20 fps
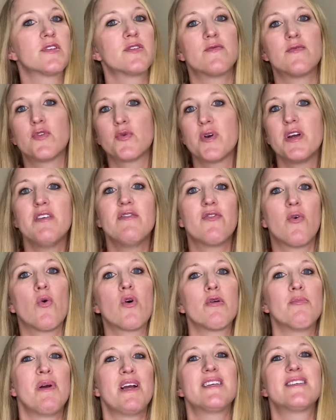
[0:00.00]

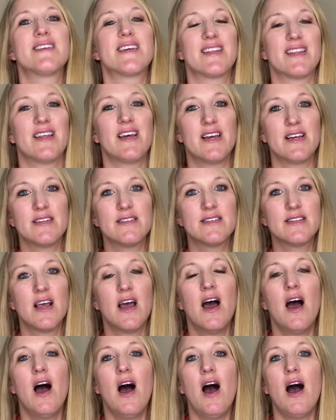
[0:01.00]
3-4 basic things,
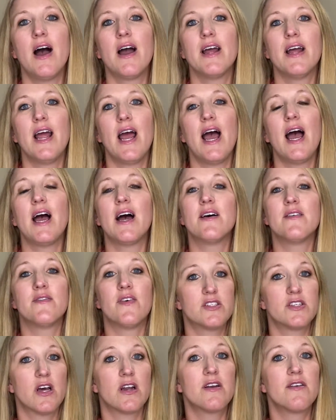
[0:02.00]
I have
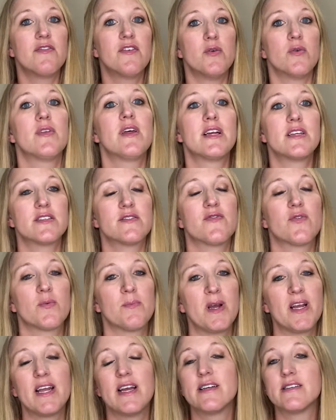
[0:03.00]
done a few things for
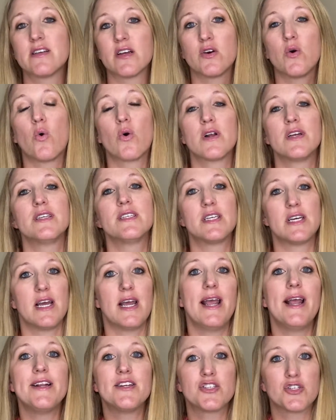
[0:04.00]
my kids according to
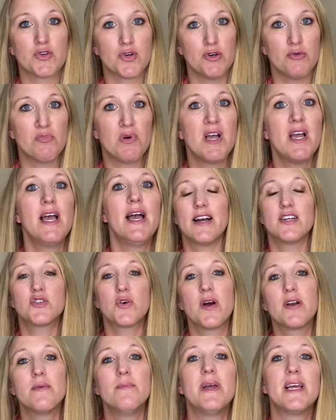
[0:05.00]
age group. I
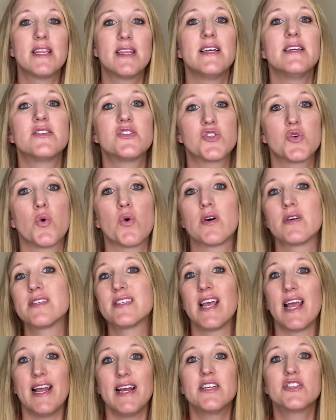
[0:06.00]
try to make these chores
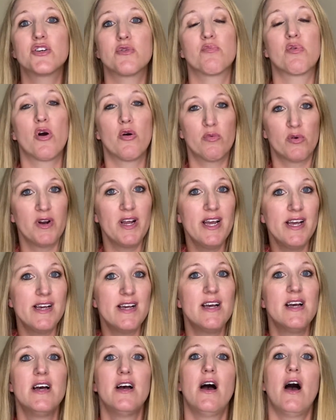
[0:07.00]
age appropriate
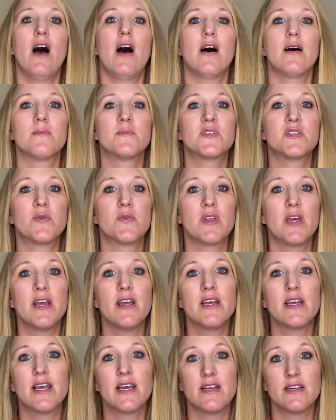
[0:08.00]
so
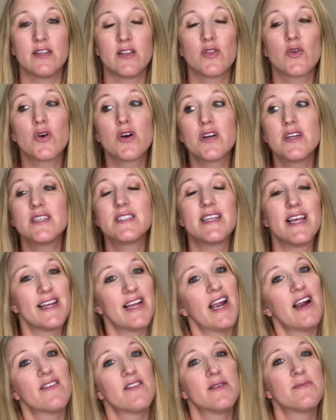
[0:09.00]
they can learn and take
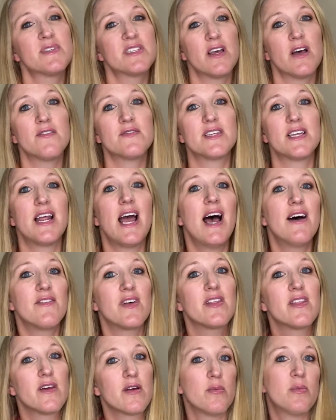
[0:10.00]
care of themselves and have a
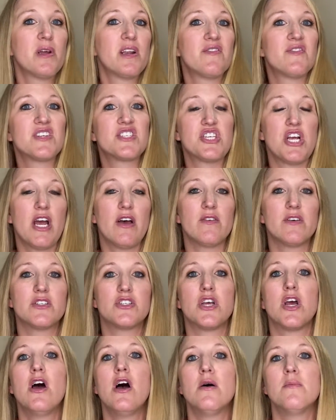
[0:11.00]
little bit of a challenge,
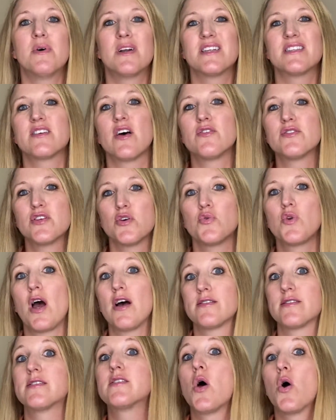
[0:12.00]
but it's also
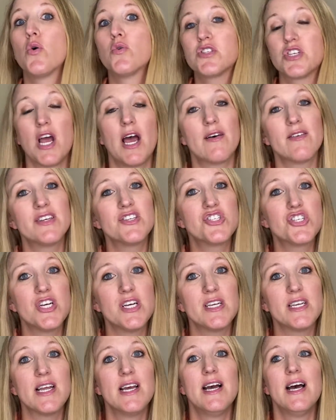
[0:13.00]
not so
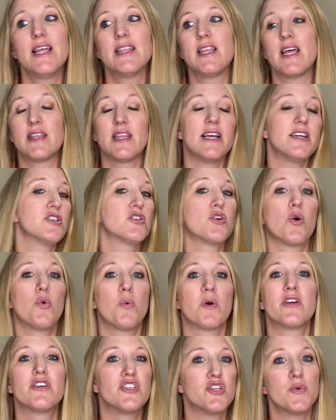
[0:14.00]
challenging that they don't
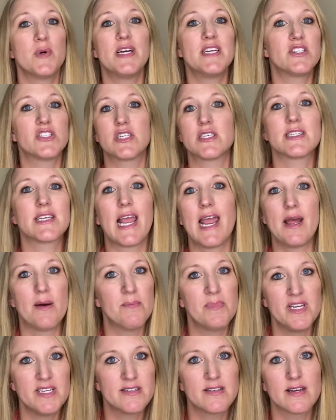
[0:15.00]
want to do it and just can't
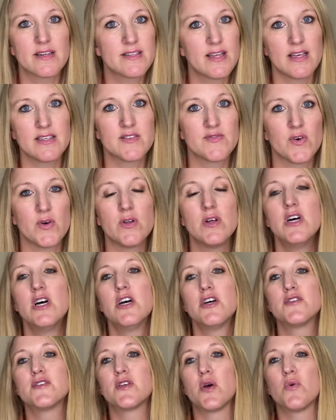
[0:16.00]
be successful.
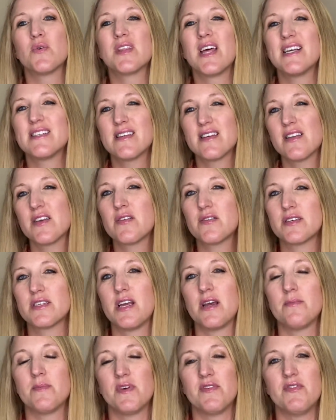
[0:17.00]
So that's a little
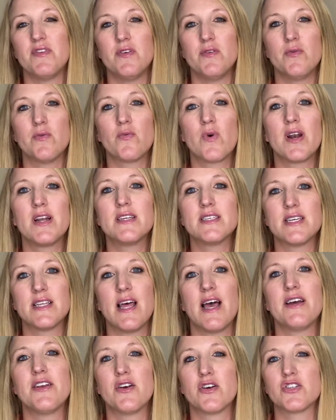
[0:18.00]
tip. If you run into
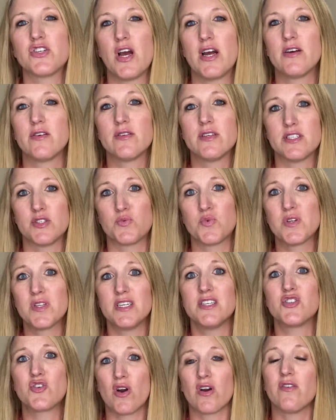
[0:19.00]
that and your child is really
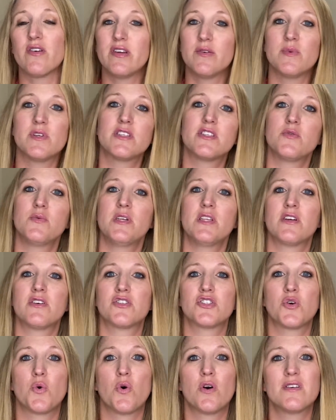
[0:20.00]
struggling with doing their
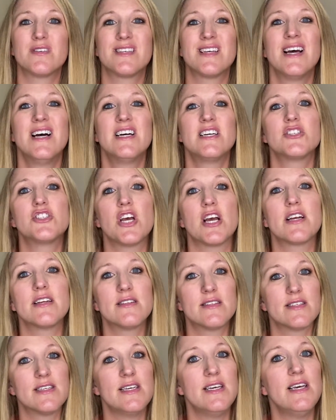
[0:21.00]
chores, check and
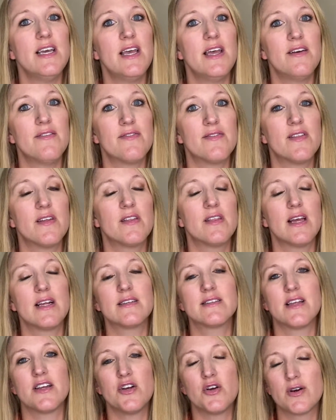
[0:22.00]
see if the
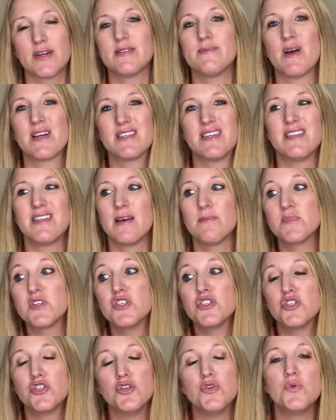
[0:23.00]
things that you're expecting them to
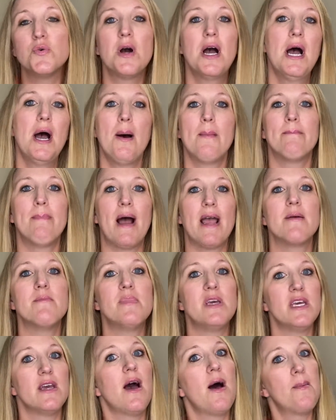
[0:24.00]
do might
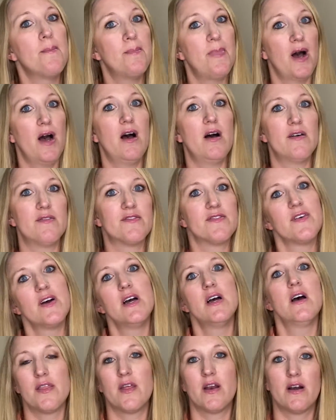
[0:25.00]
be above
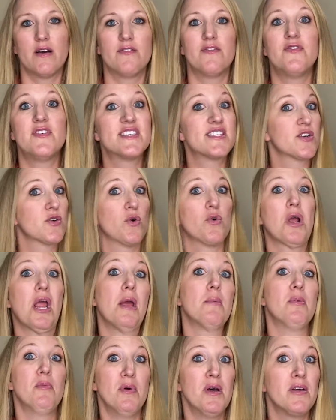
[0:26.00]
their physical
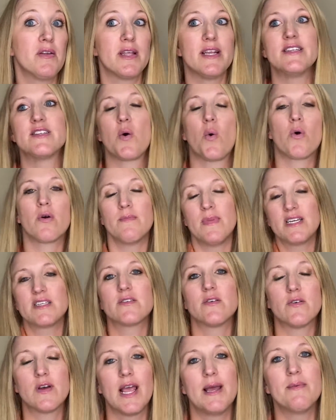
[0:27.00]
capabilities or
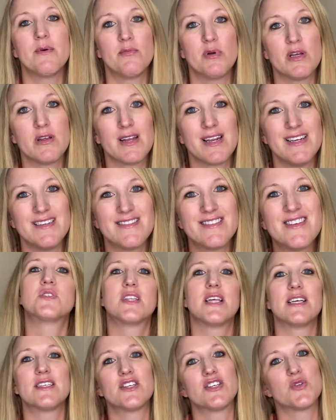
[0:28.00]
mental capabilities.
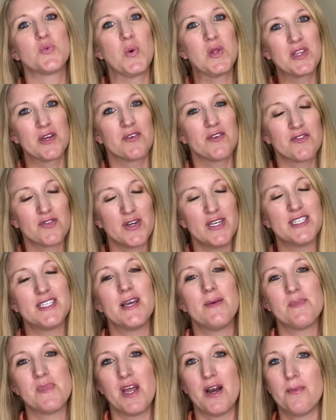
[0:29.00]
That's just one little free
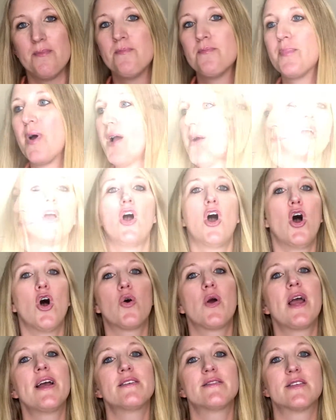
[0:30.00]
tip there.
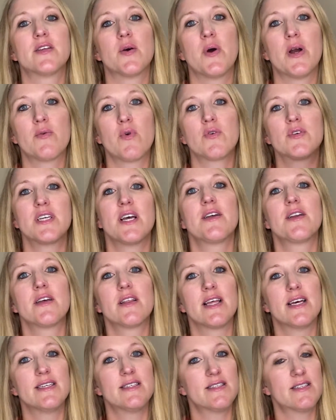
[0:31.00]
Okay, so I wrote down a
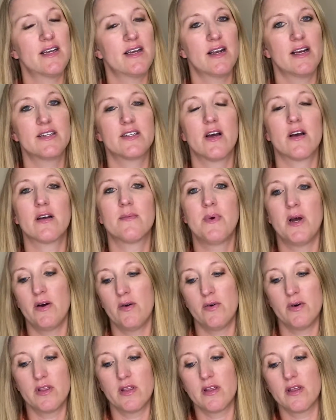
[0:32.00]
list and I talked
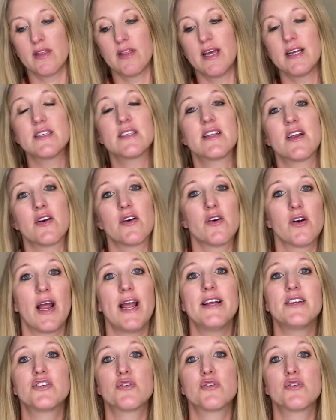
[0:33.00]
about the things that are age